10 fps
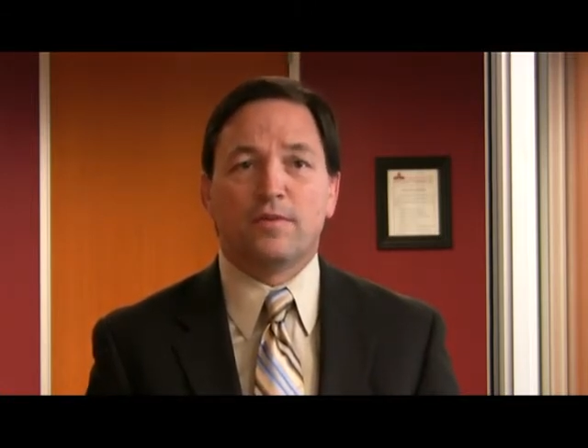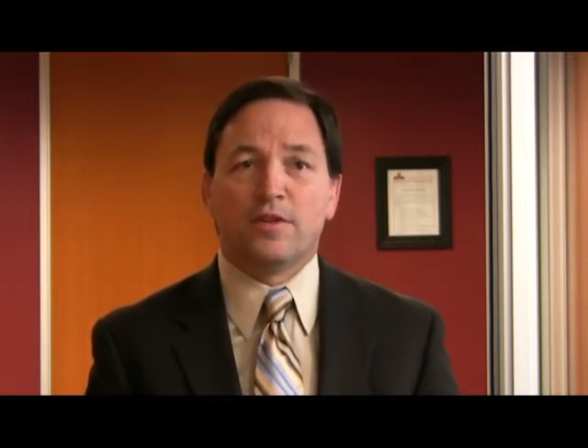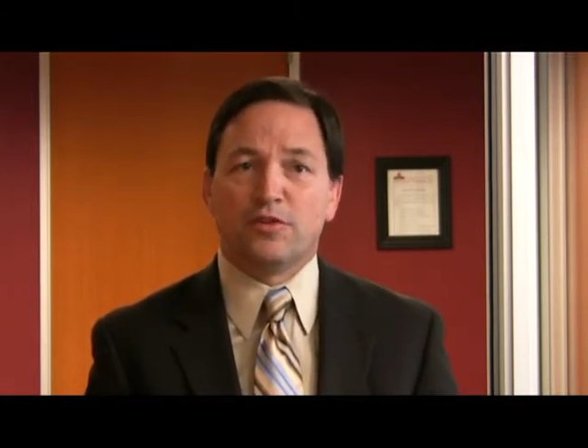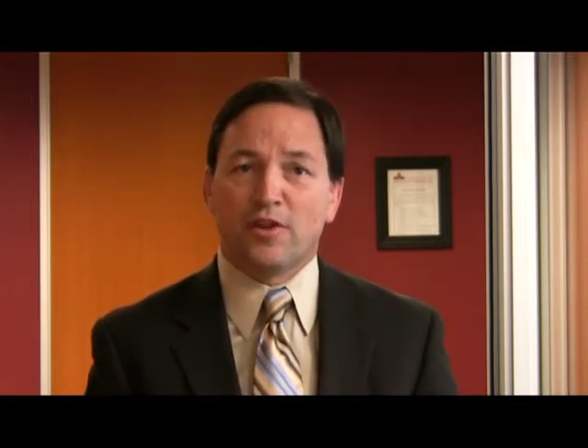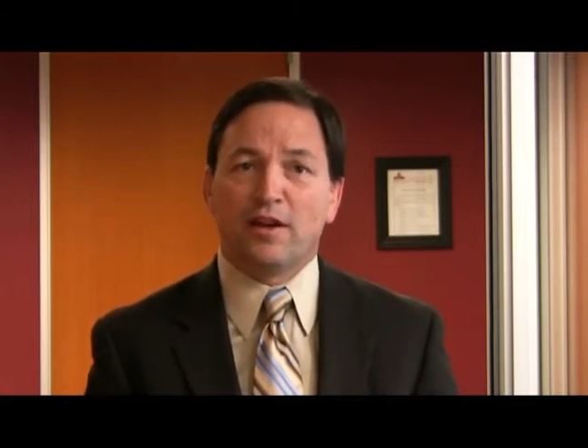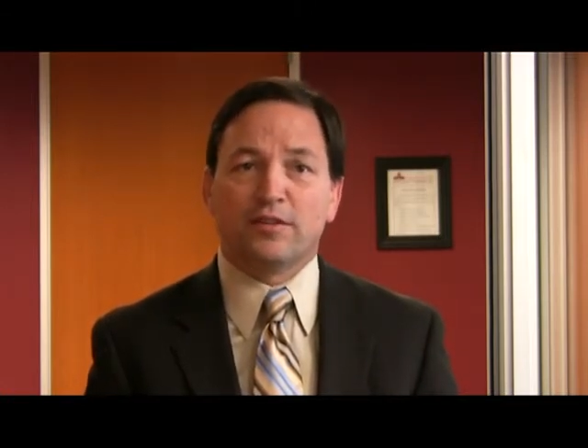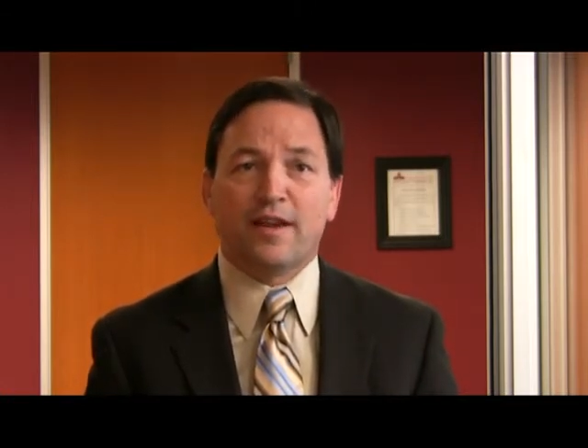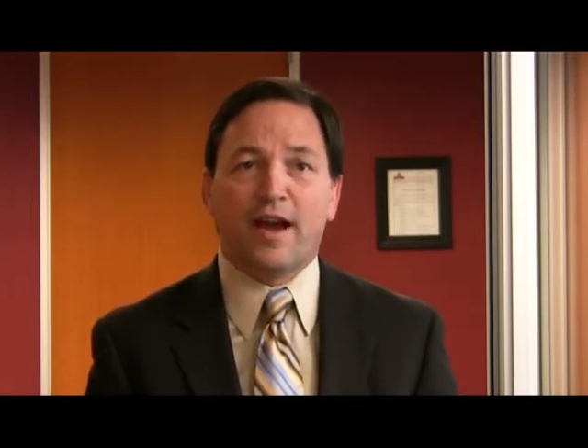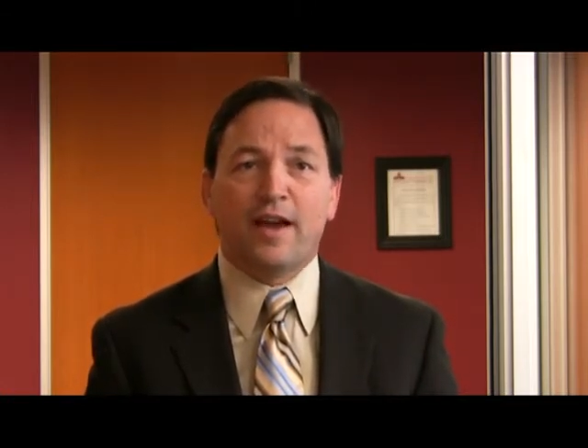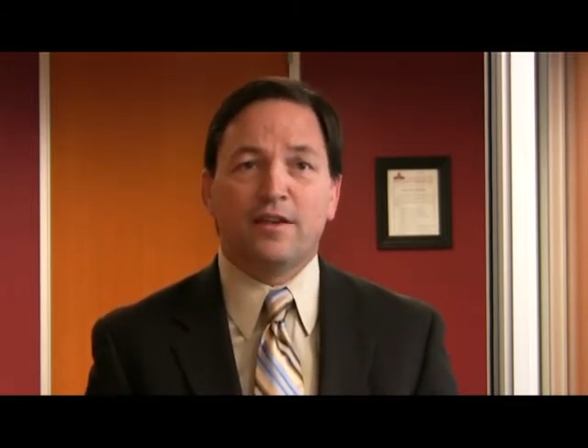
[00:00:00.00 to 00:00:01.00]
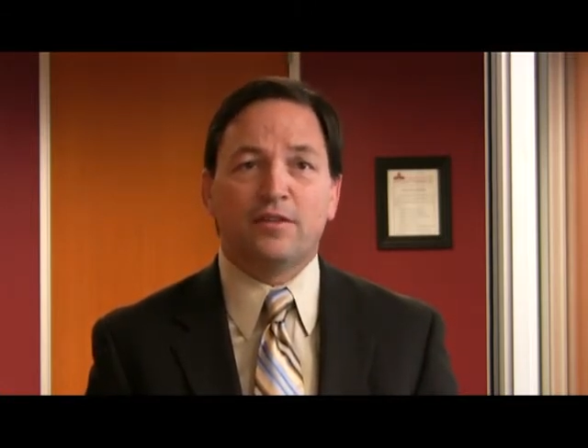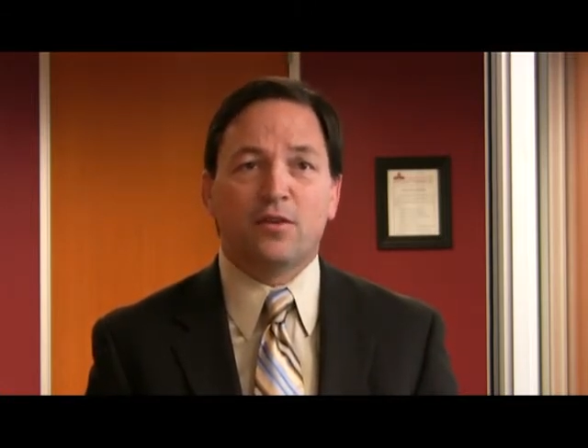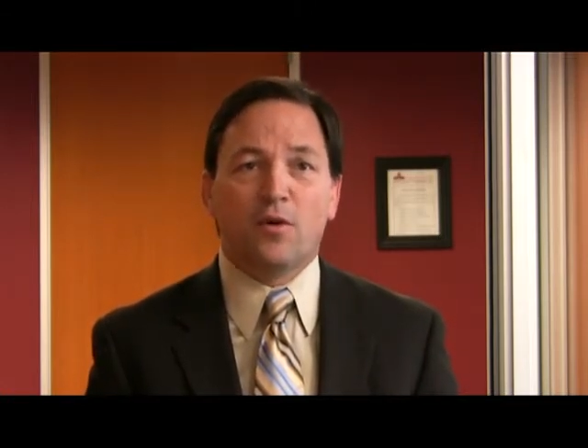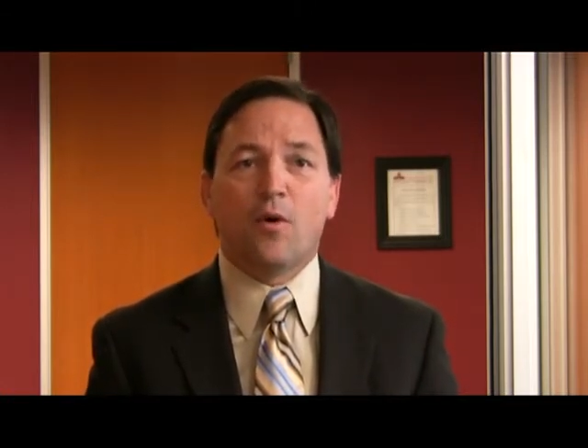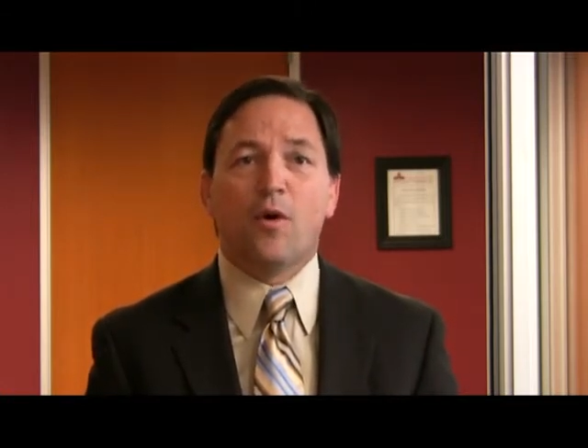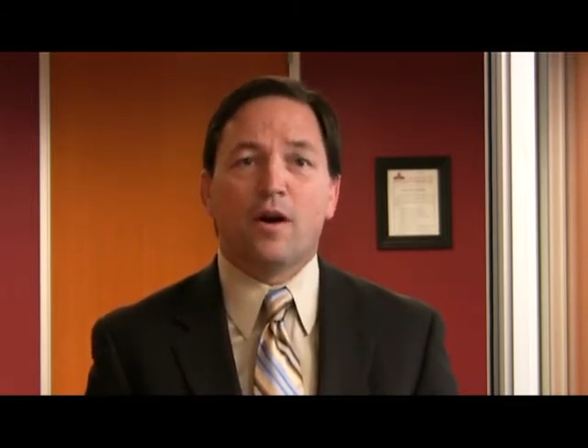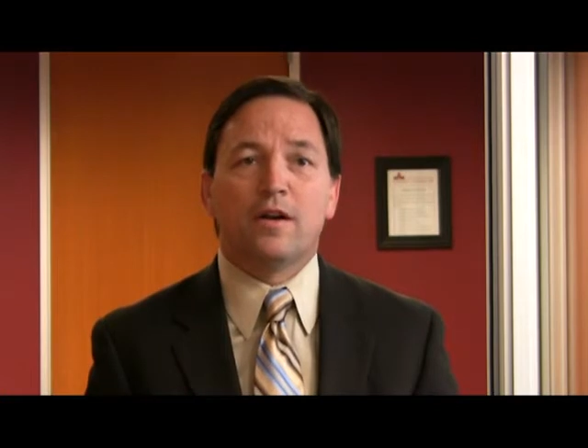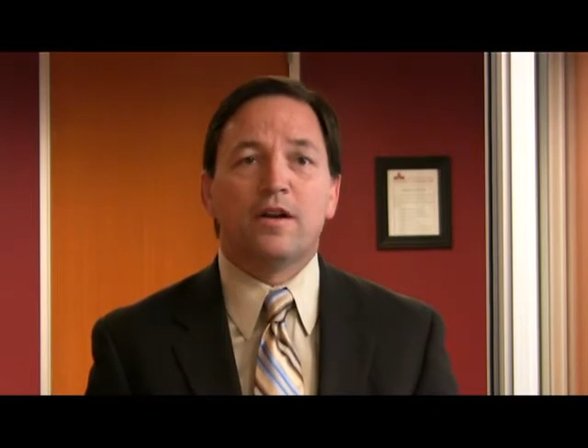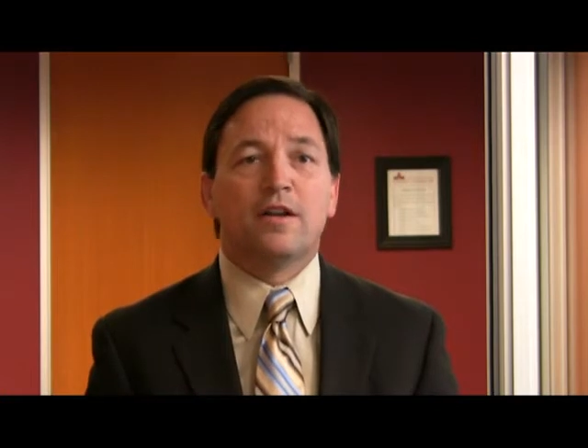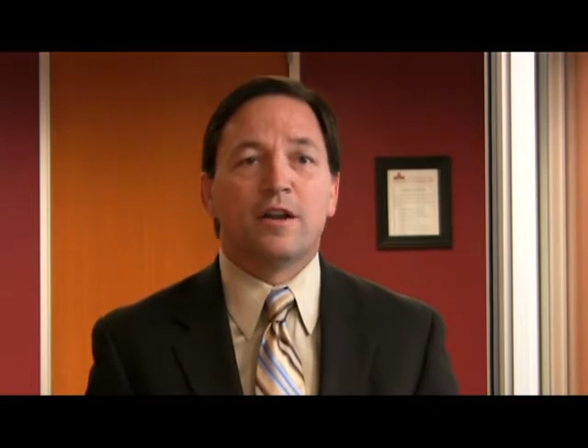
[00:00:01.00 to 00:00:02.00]
the child dies,
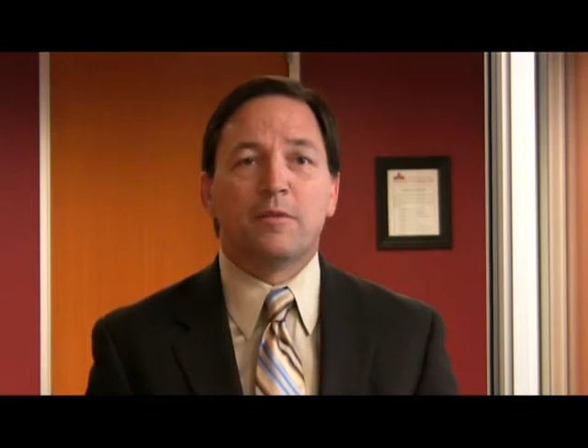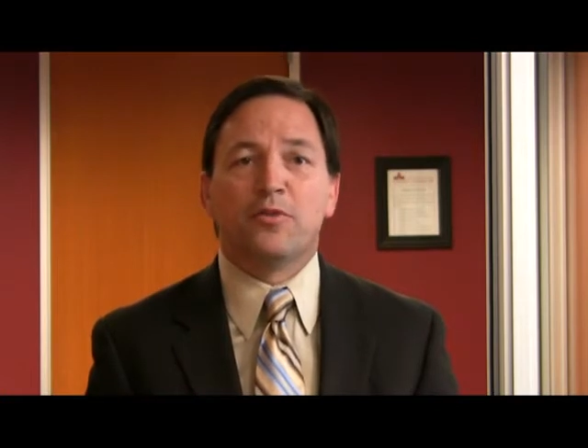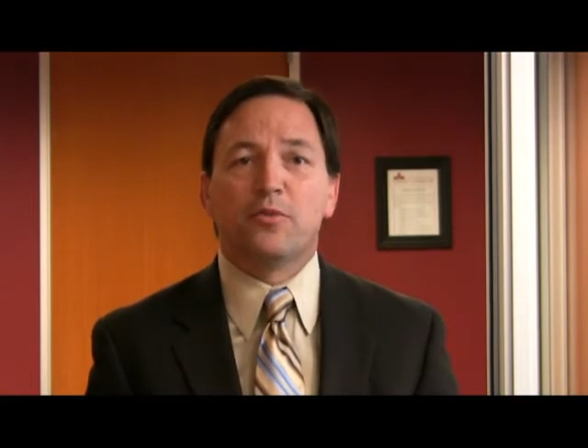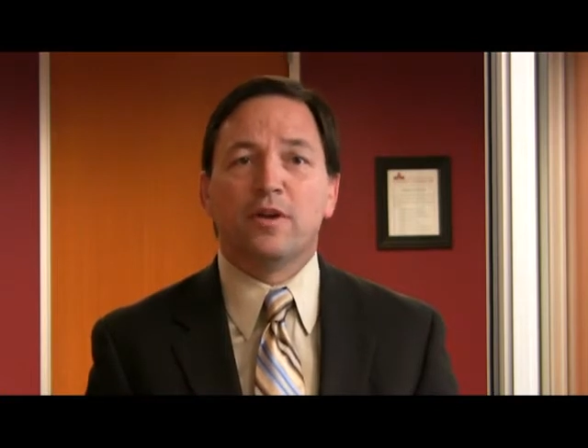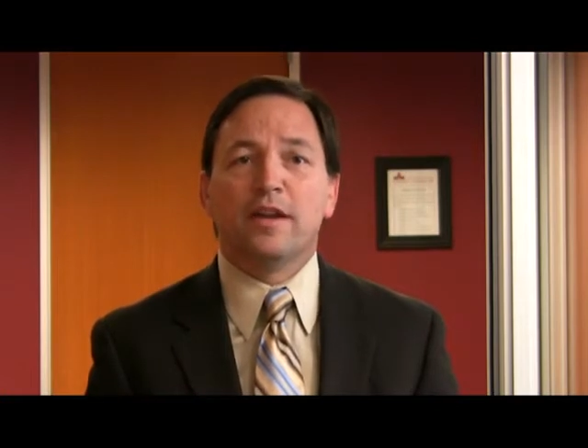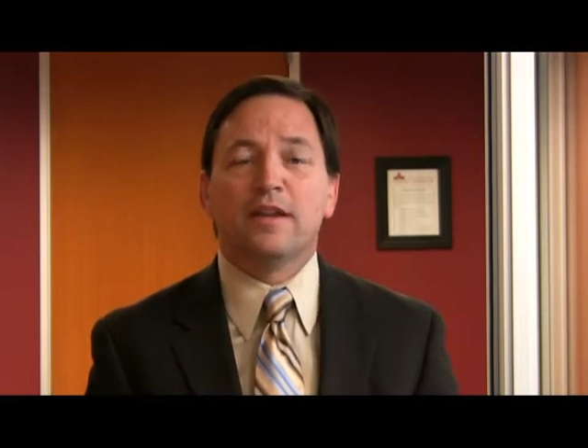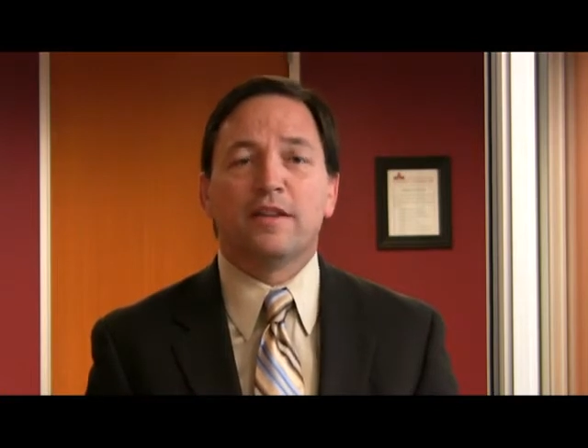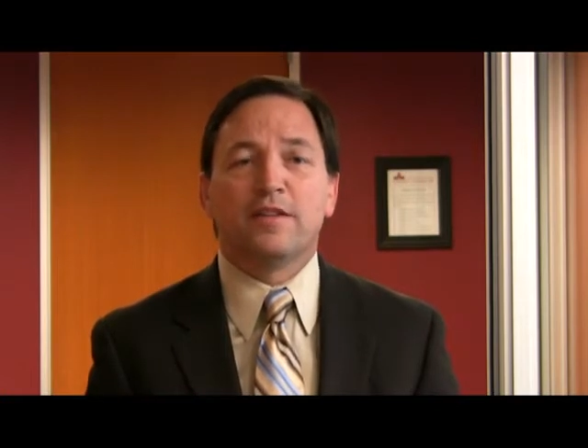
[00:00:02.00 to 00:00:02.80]
or number 3,